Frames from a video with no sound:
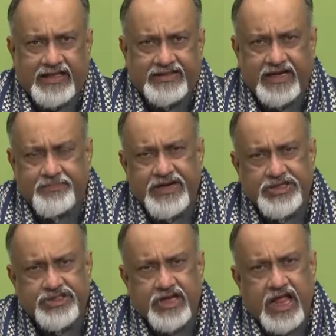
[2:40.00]
that
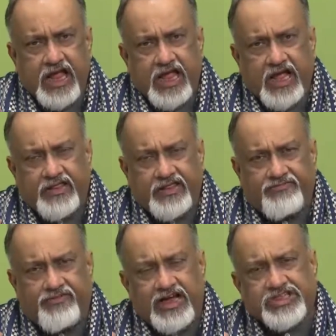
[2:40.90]
means the
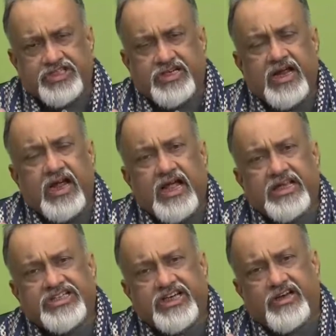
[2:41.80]
first
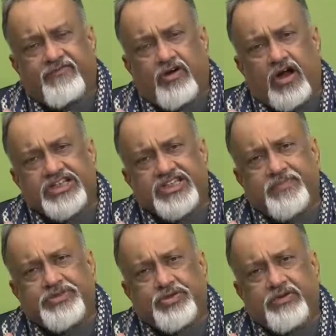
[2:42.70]
set of
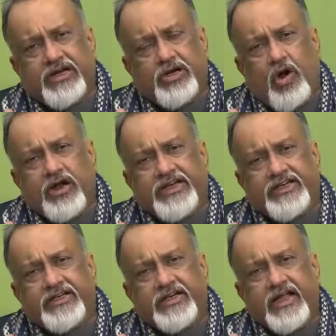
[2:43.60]
concepts you can call
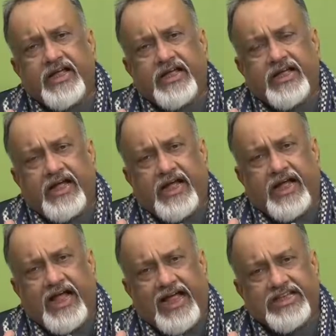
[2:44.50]
it
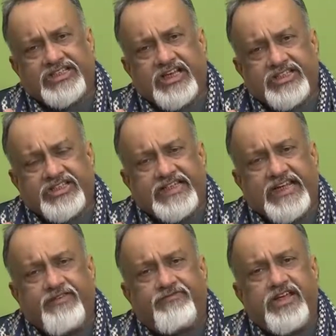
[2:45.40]
as
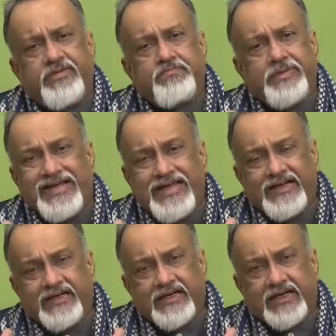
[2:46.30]
CVP,
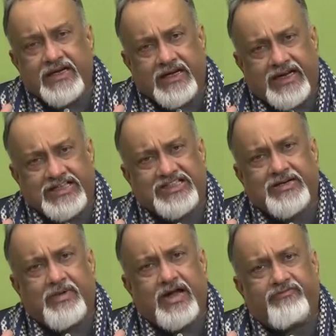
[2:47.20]

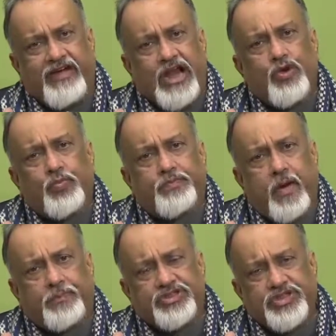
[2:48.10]
customer value
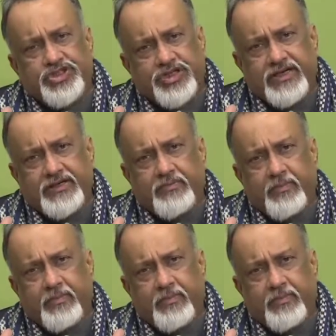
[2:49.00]
proposition.